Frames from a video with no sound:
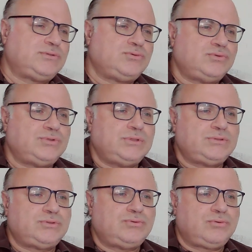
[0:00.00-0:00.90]
solution
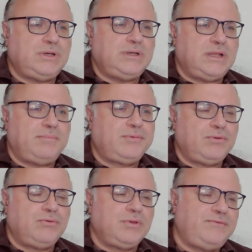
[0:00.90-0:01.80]
is to clean up
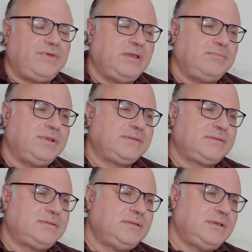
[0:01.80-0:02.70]
your environment.
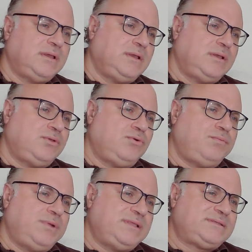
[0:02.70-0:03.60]

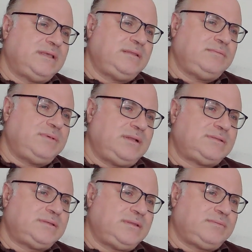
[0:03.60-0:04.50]
Humans,
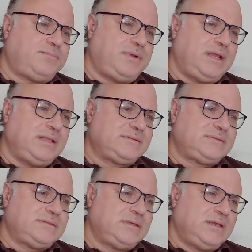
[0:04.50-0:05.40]
animals, and
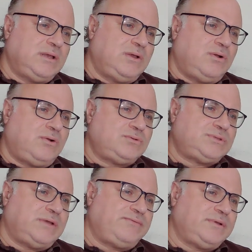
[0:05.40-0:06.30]
plants all
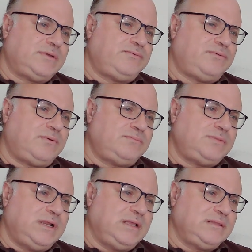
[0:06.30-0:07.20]
suffer
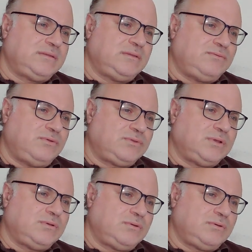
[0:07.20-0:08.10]
from land and
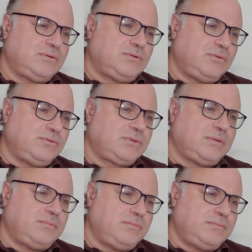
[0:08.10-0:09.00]
water
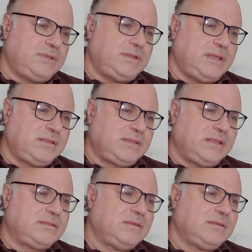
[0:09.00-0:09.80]
contaminated